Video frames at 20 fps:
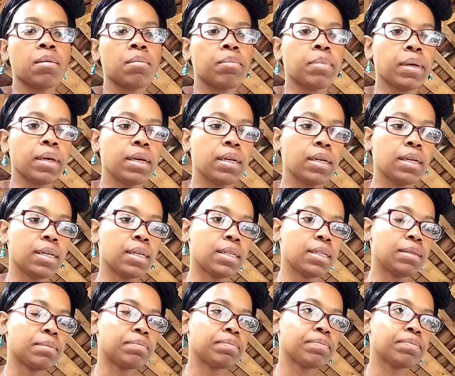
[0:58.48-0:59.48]
But
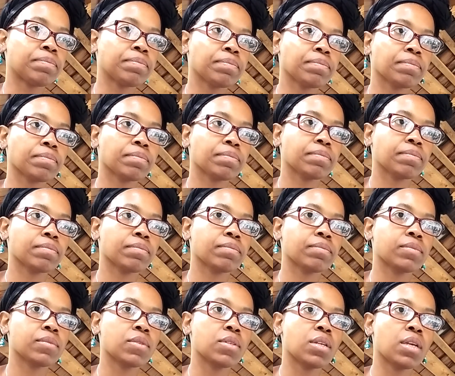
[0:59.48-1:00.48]
um,
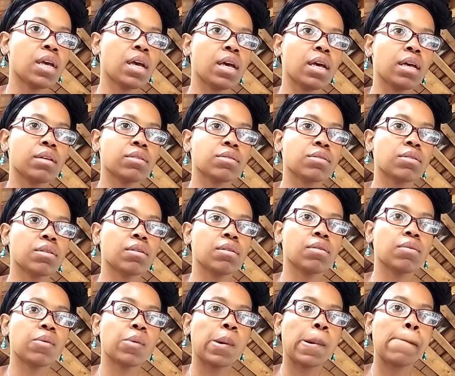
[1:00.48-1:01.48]
yeah,
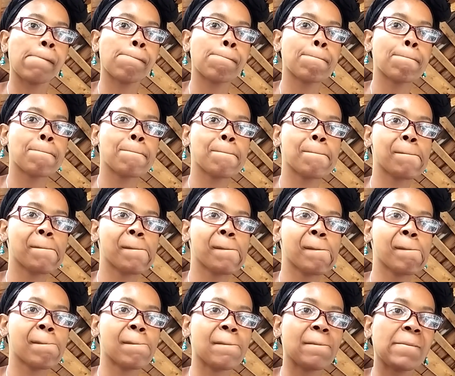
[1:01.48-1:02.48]
so
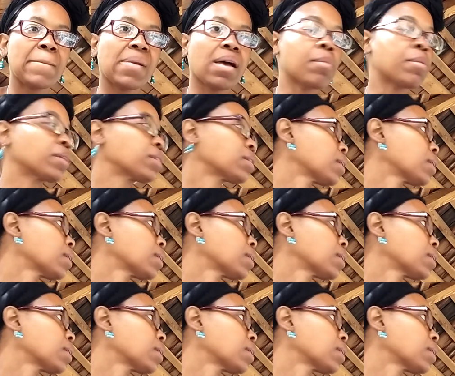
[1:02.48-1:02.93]
I'm at